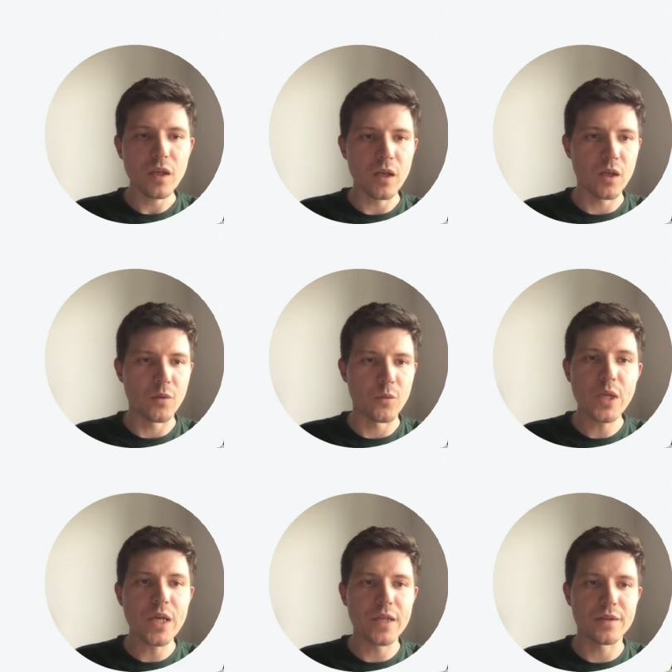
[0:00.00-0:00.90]
uh, we
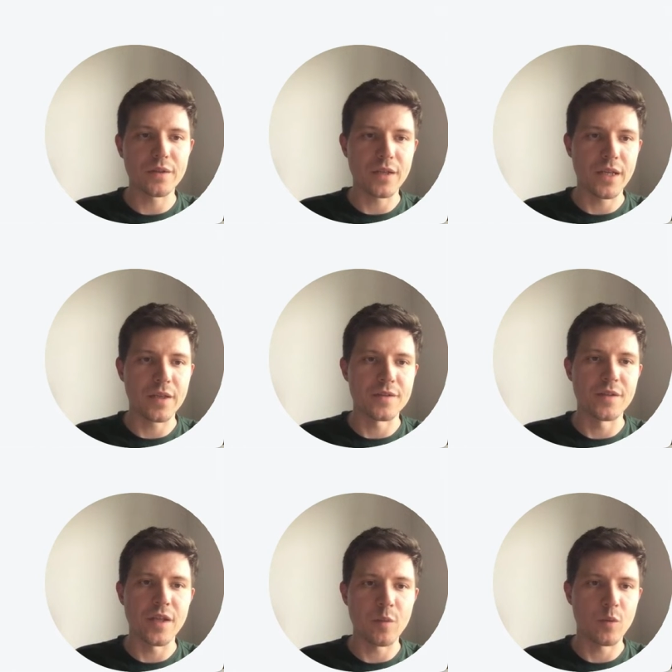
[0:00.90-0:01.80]
can add
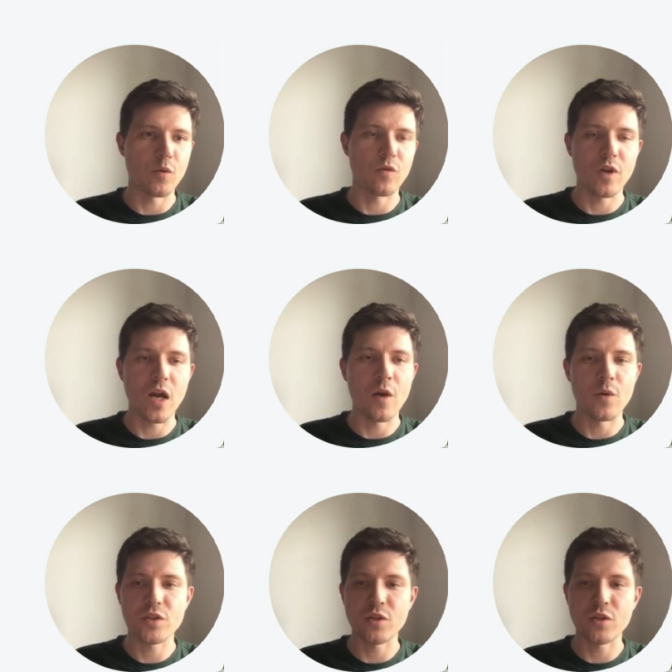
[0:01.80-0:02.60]
the name of our